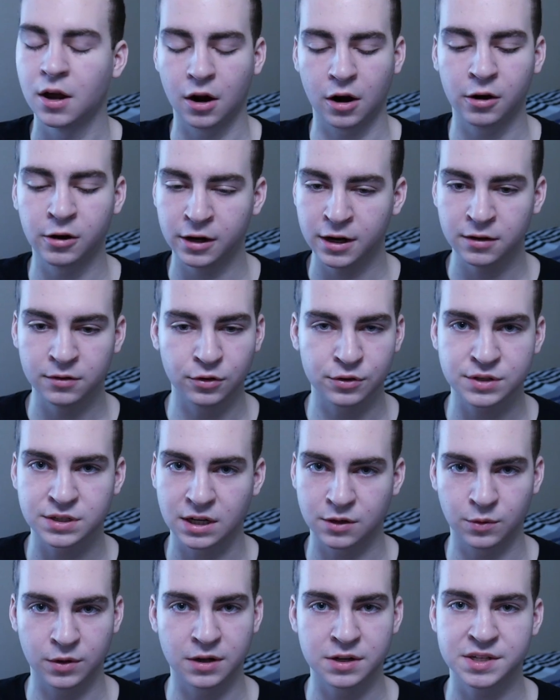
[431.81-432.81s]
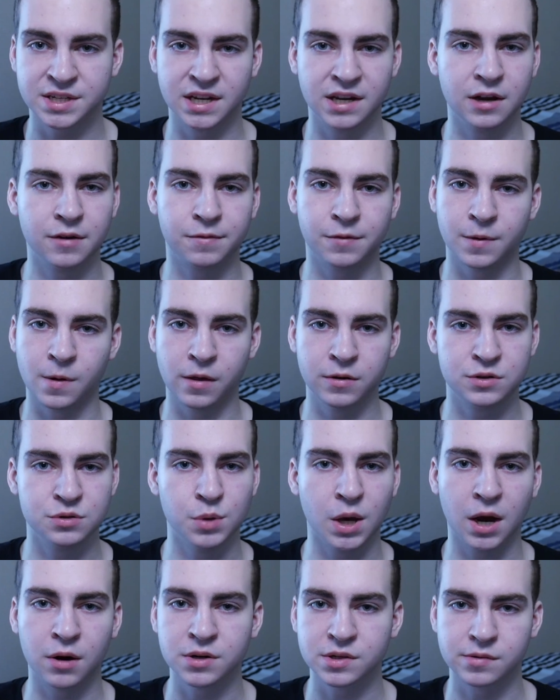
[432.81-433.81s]
all right, looks like we got to sit here for another
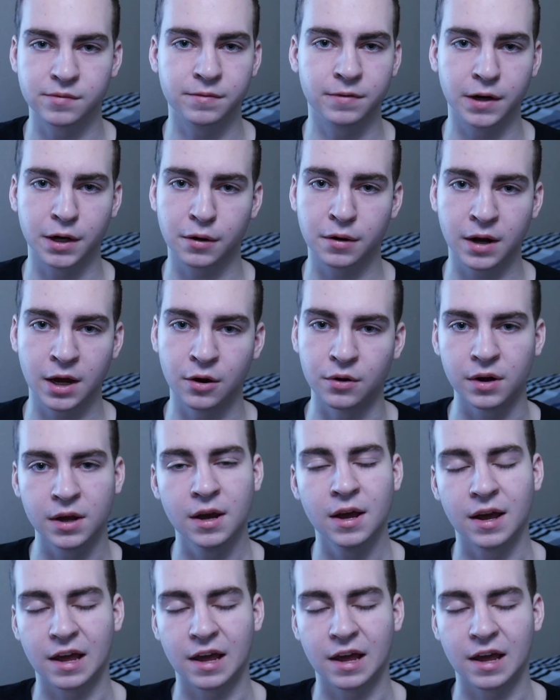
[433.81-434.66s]
2 hours and figure it out.